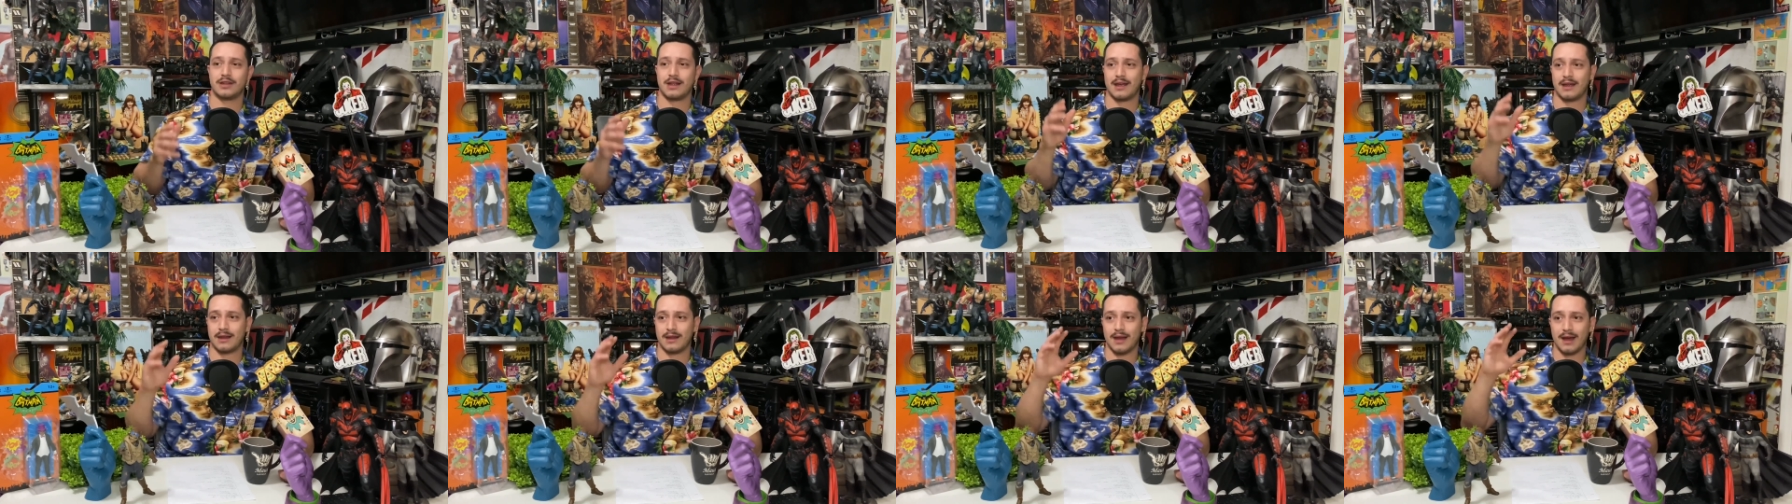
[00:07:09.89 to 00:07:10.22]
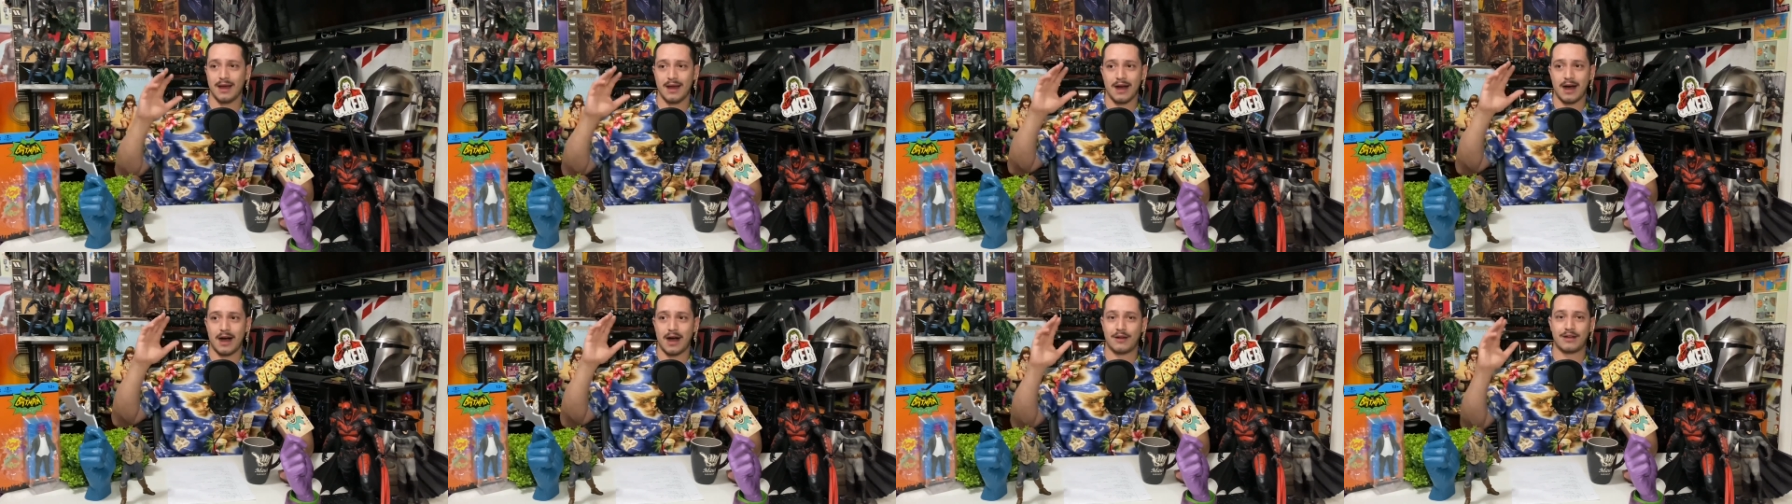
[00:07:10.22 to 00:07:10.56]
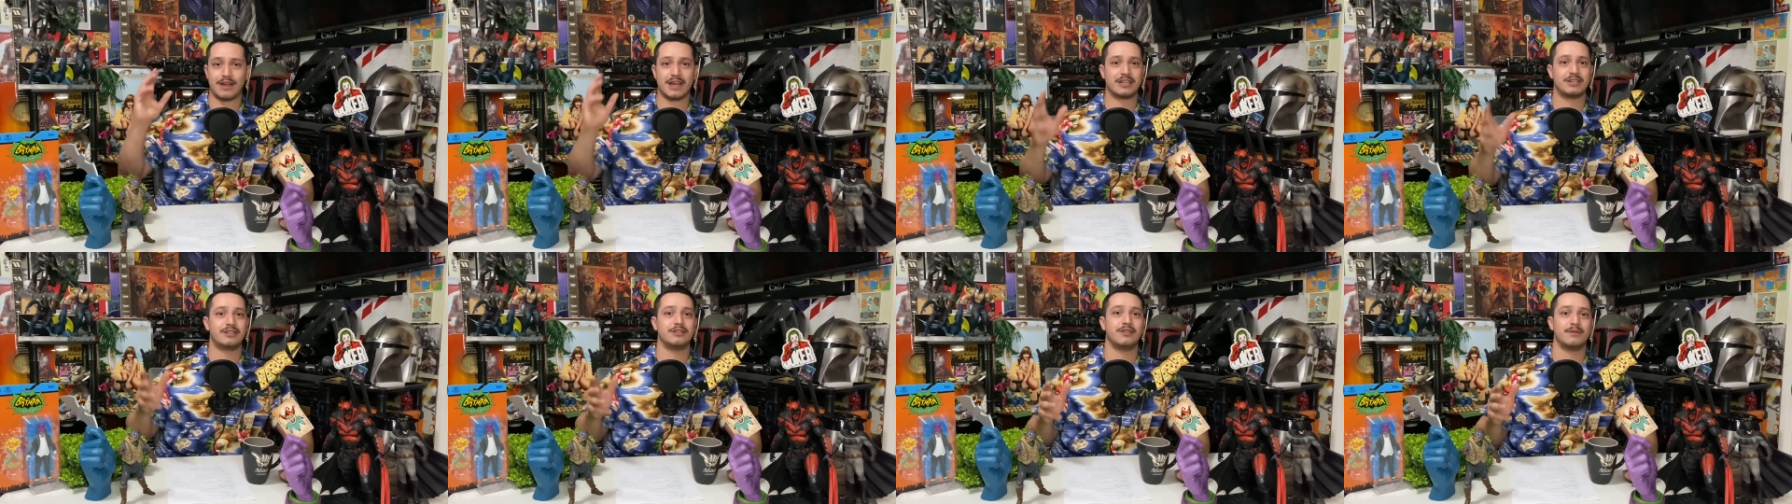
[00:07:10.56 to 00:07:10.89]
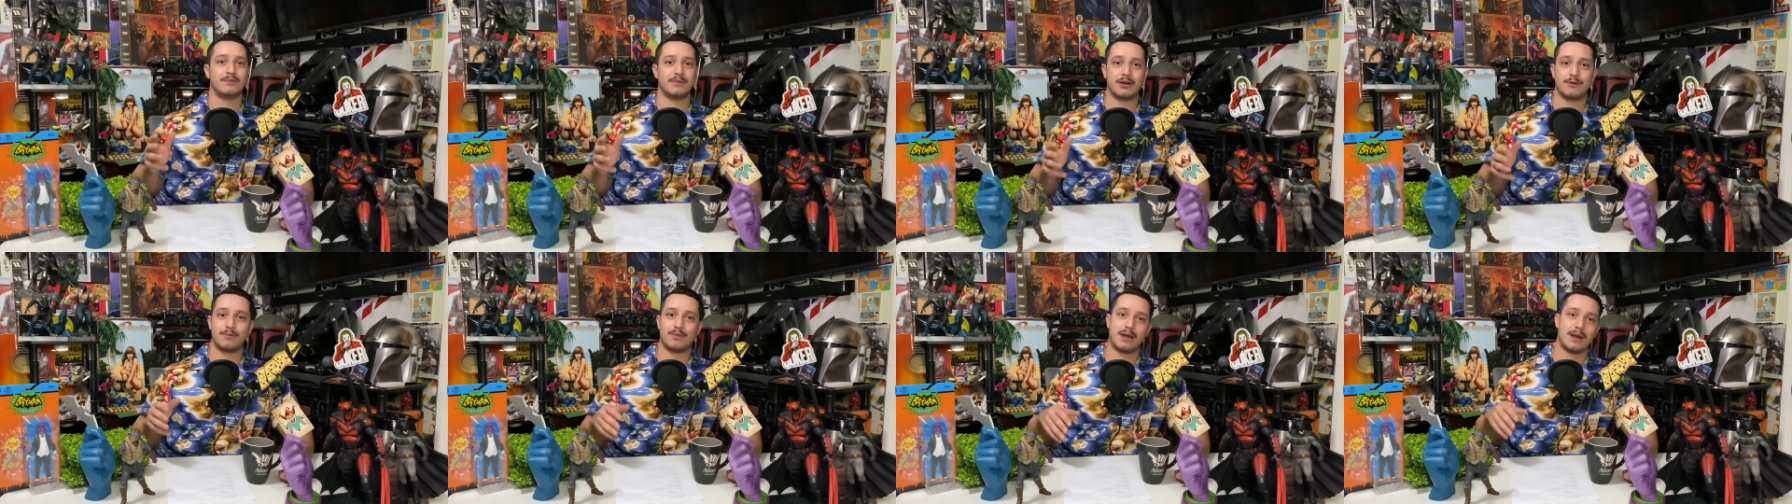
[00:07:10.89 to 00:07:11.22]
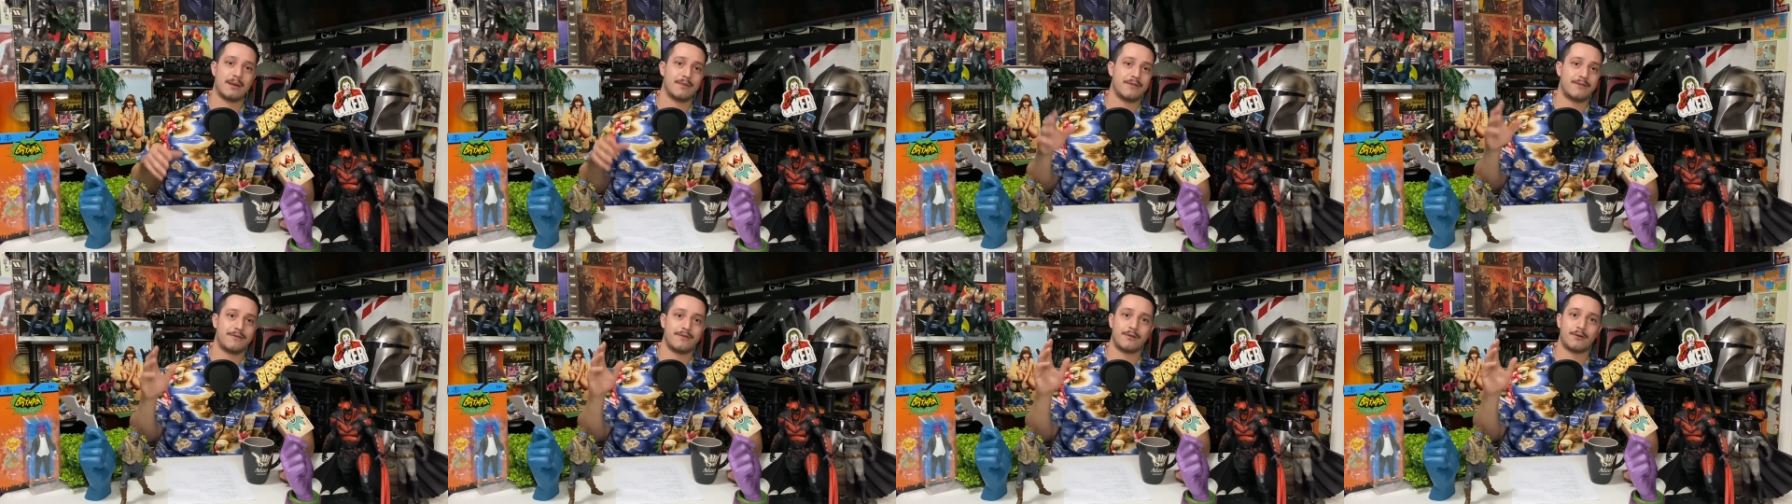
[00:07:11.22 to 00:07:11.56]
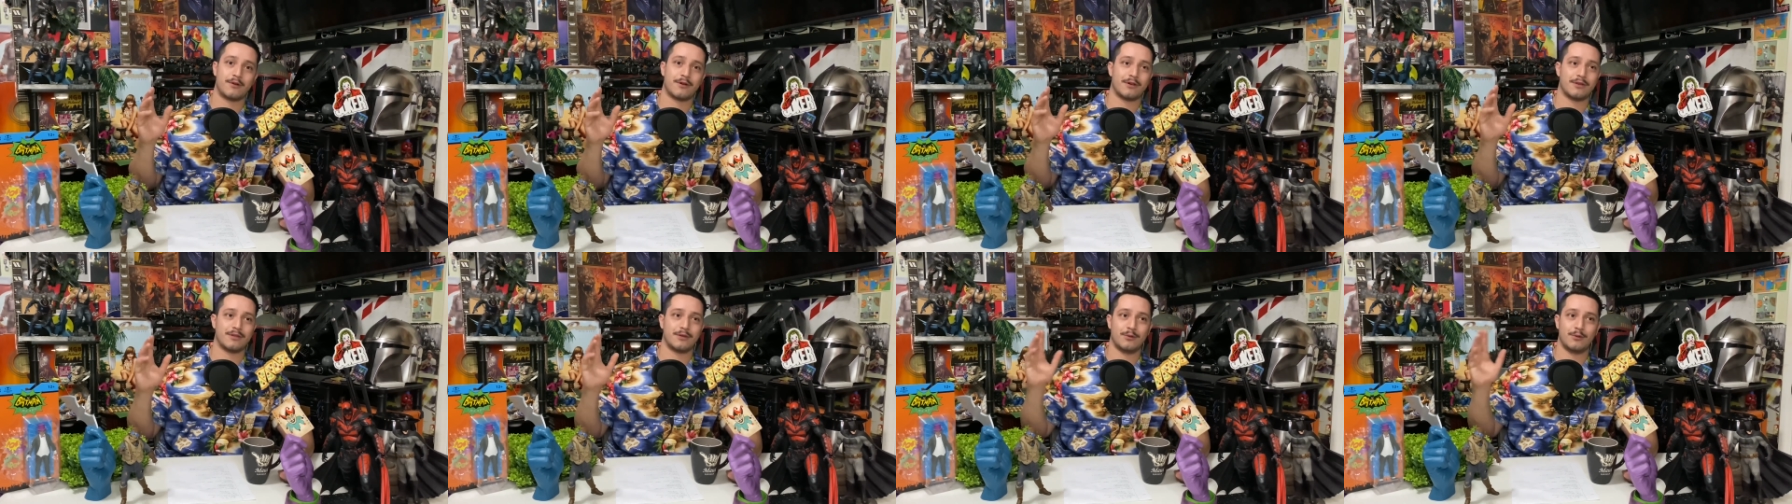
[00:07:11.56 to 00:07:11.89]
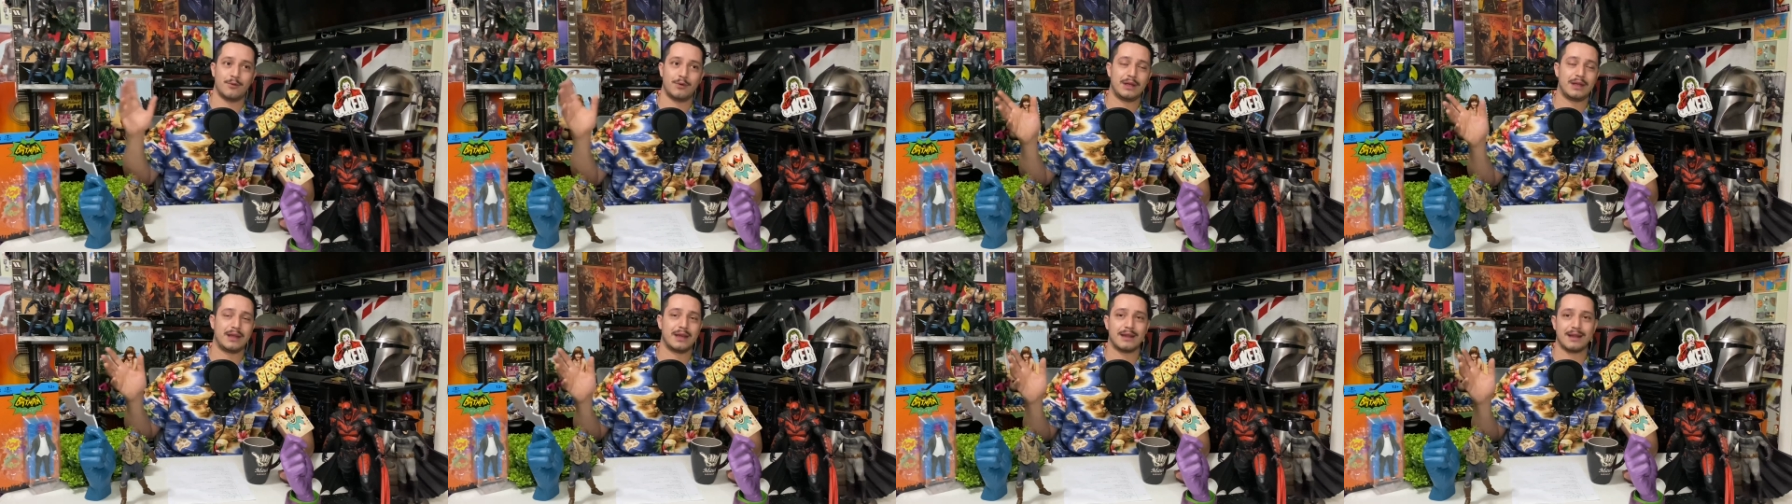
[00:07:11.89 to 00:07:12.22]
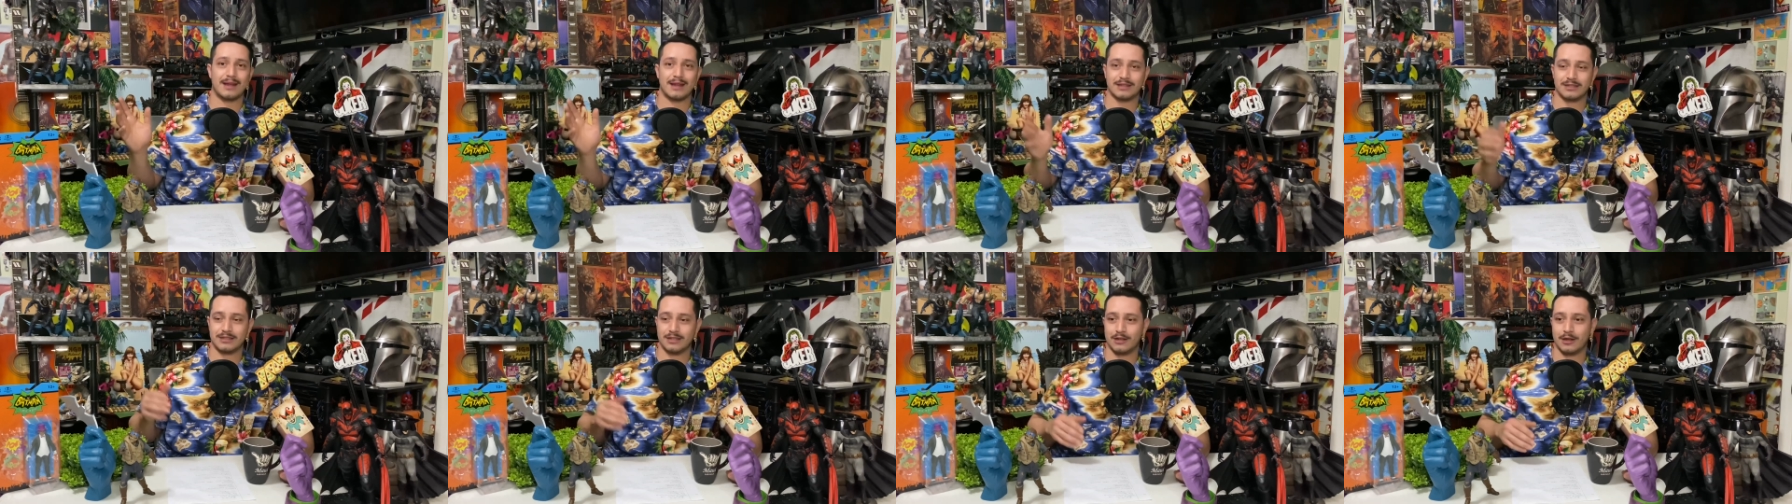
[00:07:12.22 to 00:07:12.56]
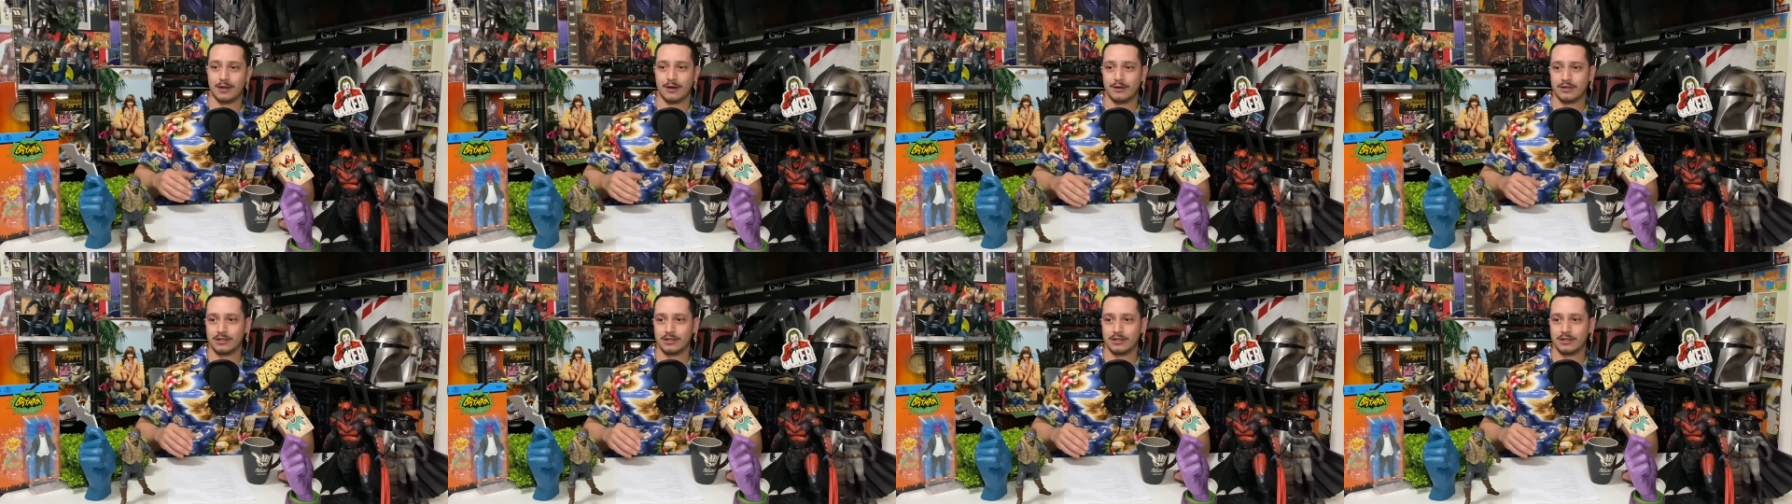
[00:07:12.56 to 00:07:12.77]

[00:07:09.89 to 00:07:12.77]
and I'll get you the meal plan before the weekend ends, you know.